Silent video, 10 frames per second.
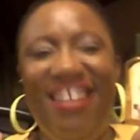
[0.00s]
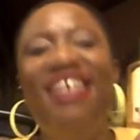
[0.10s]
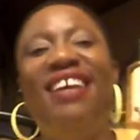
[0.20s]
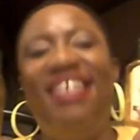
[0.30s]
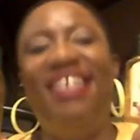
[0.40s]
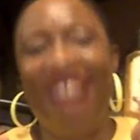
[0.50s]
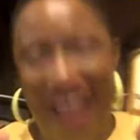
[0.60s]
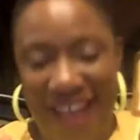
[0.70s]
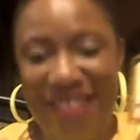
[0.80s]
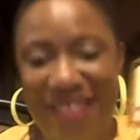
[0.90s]

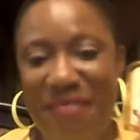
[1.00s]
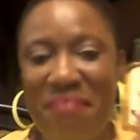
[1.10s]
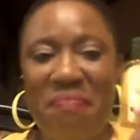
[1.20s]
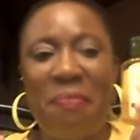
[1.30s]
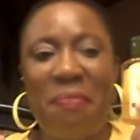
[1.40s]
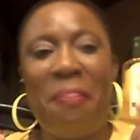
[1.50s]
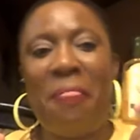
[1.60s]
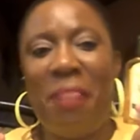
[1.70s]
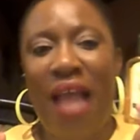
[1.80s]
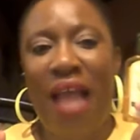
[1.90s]
Yeah.
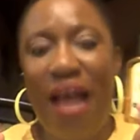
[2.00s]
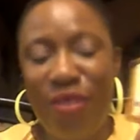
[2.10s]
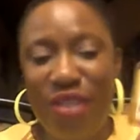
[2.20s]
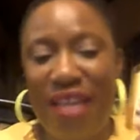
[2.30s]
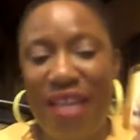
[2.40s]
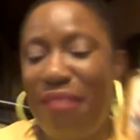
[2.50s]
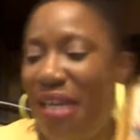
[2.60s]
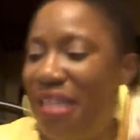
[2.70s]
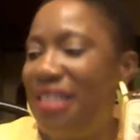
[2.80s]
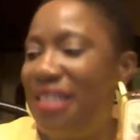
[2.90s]
Are we together, my
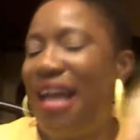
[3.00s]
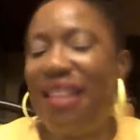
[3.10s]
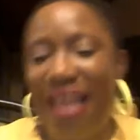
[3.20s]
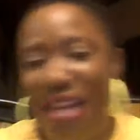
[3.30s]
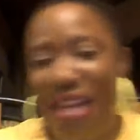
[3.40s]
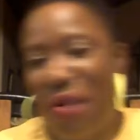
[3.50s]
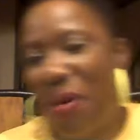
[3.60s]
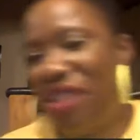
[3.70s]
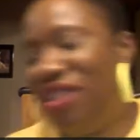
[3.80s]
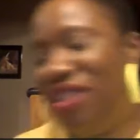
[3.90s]
leaders? Are there any
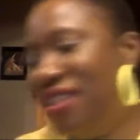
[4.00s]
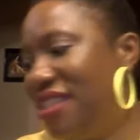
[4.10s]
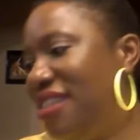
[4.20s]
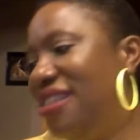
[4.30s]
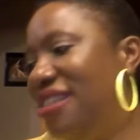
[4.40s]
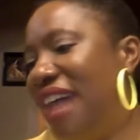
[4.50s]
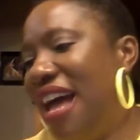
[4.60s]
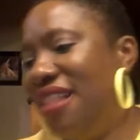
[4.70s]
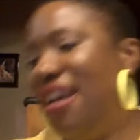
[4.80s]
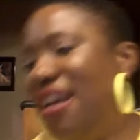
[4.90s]
questions?
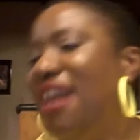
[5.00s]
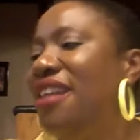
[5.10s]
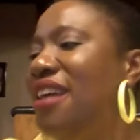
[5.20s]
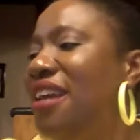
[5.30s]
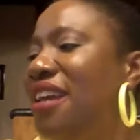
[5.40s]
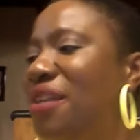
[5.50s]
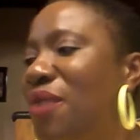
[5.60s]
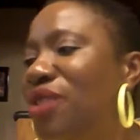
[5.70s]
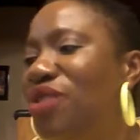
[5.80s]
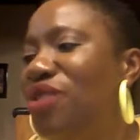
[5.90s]
Are there any
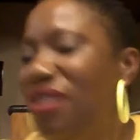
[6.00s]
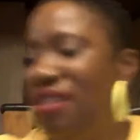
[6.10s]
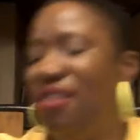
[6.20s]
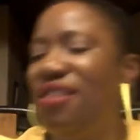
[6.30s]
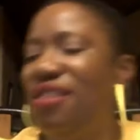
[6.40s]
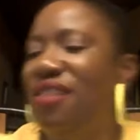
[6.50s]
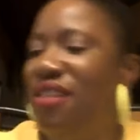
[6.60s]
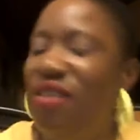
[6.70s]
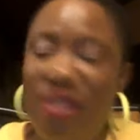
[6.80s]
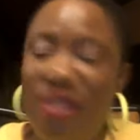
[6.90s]
questions?
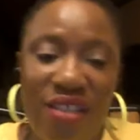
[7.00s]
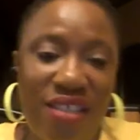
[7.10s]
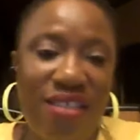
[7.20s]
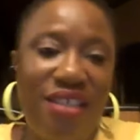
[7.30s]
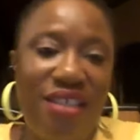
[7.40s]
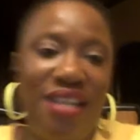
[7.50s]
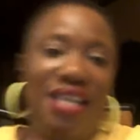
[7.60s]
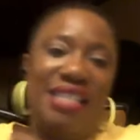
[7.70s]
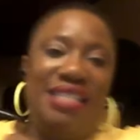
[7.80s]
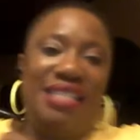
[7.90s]

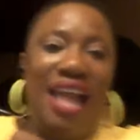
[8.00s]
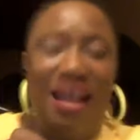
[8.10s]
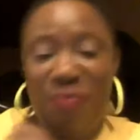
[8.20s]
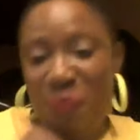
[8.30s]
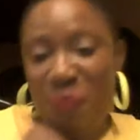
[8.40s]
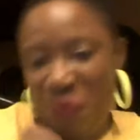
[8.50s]
Training is done.